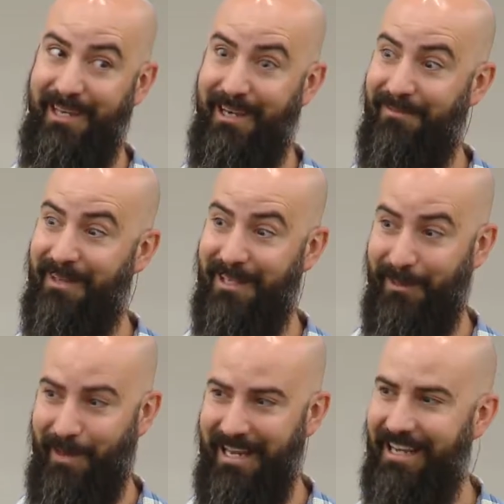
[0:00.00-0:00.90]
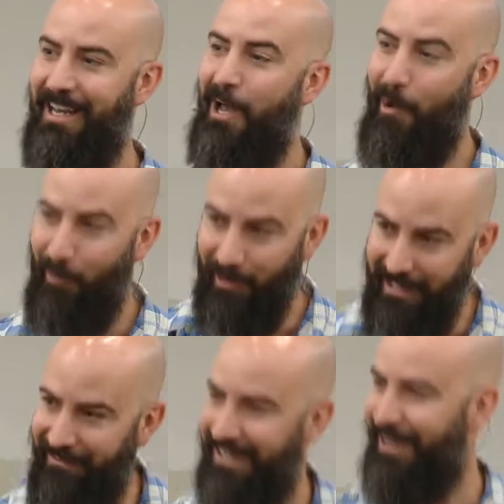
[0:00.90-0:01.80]
the gift this week. We'll
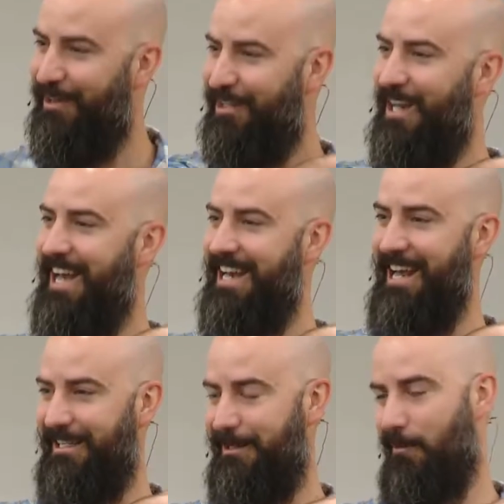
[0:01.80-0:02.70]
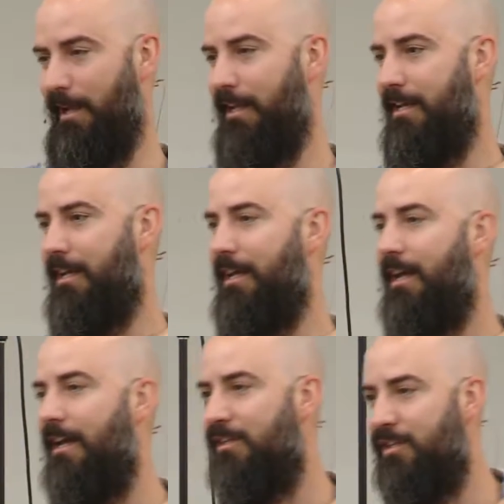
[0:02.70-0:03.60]
give it another shot next week.
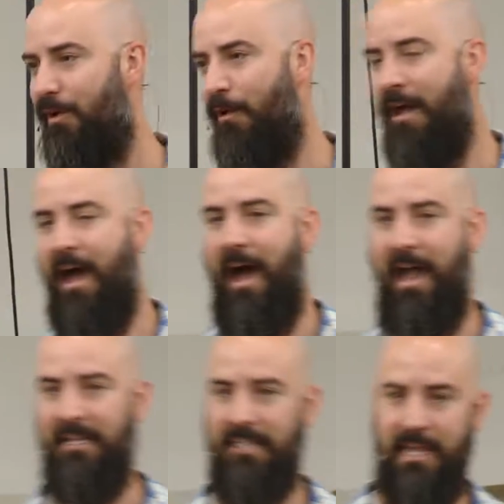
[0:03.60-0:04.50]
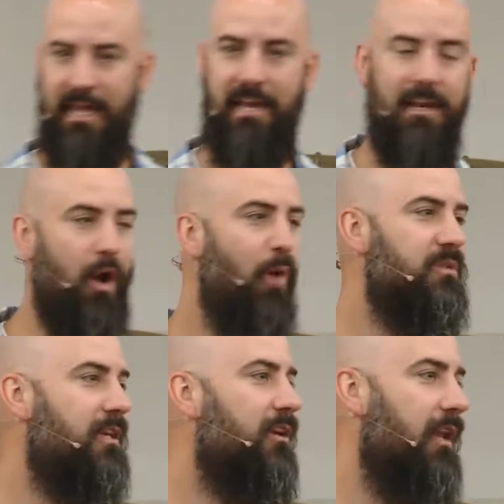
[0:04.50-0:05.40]
Uh, so I say that in
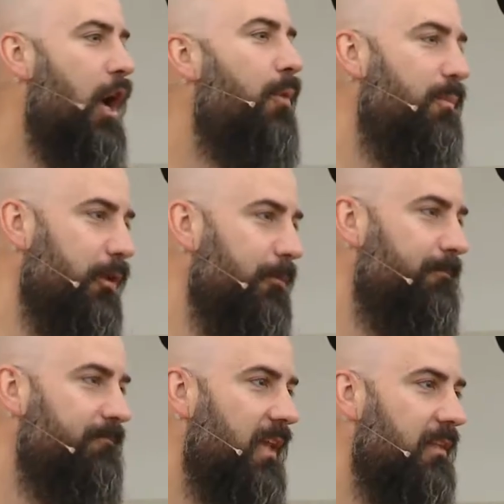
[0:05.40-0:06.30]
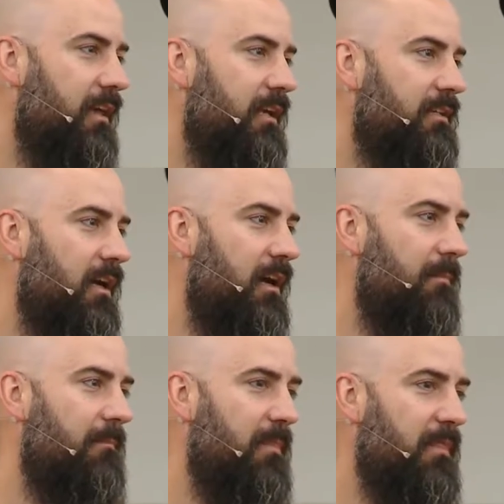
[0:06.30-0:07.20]
hopes that it'll help you, that,
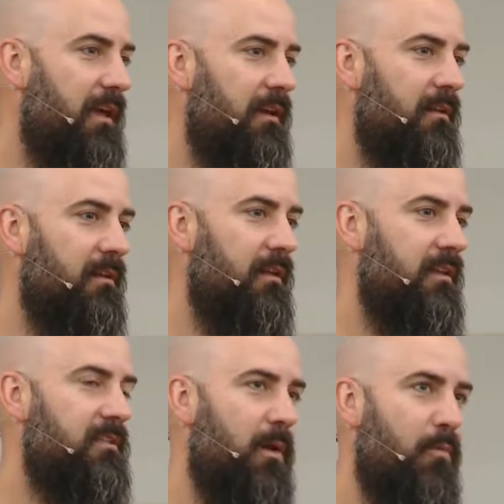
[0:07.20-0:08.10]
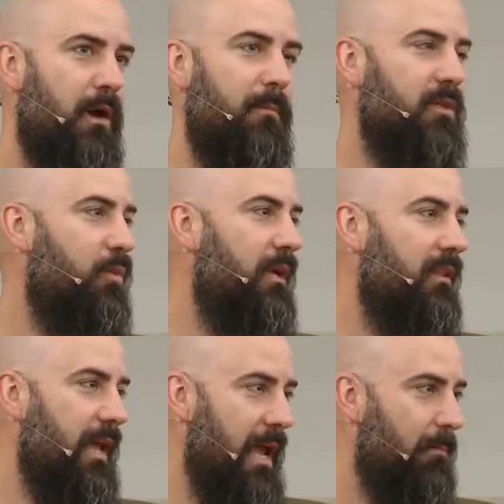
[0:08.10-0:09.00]
um, that somewhere between
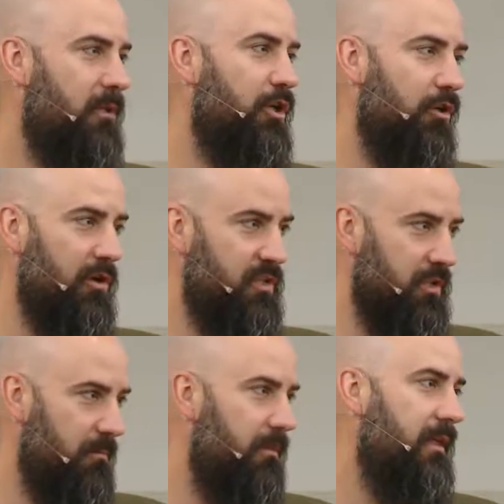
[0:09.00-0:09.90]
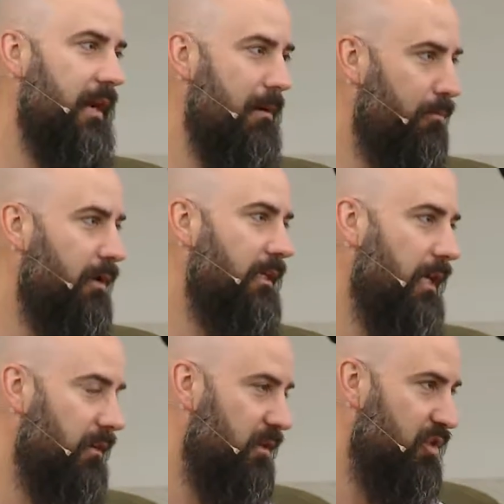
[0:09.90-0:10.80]
the amateurism that I'm
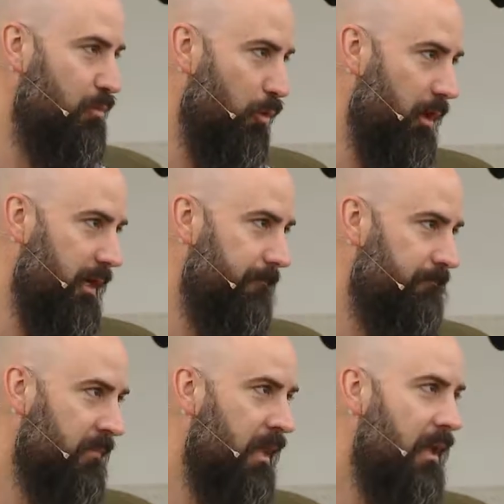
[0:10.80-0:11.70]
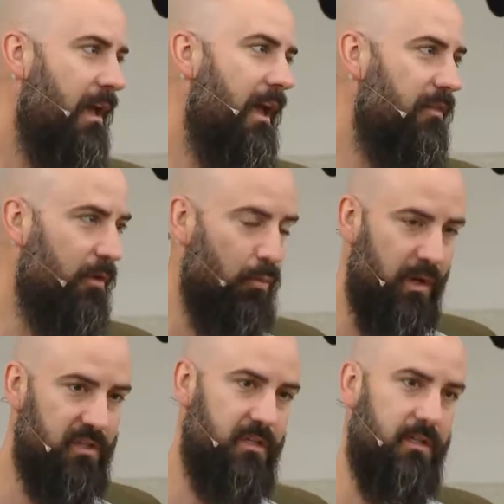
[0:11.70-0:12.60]
bringing this morning and the
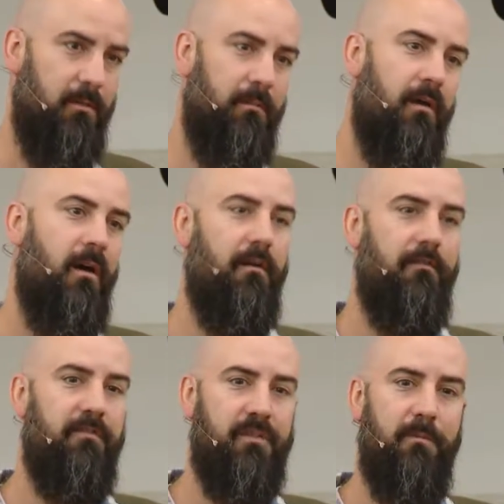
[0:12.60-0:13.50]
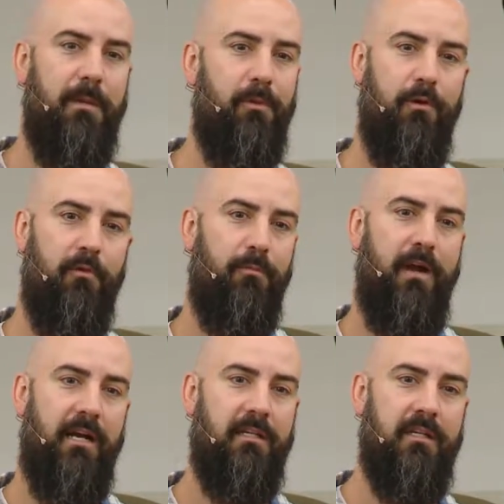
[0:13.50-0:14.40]
wisdom of some people who have
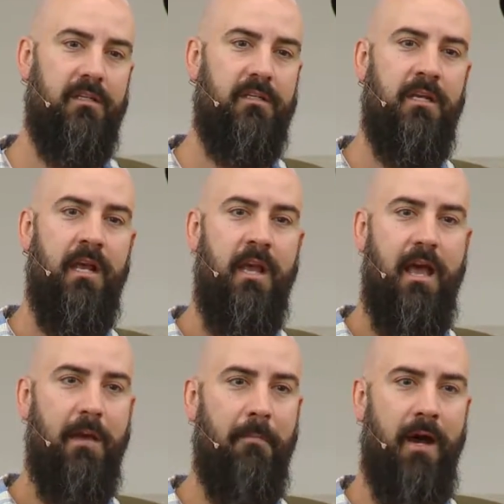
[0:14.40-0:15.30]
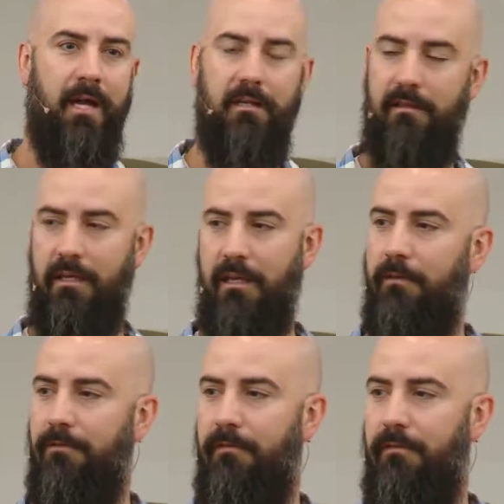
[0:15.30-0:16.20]
practiced and mined the
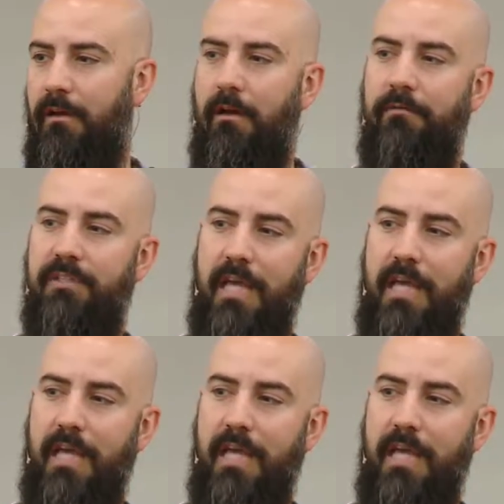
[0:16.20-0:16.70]
gift of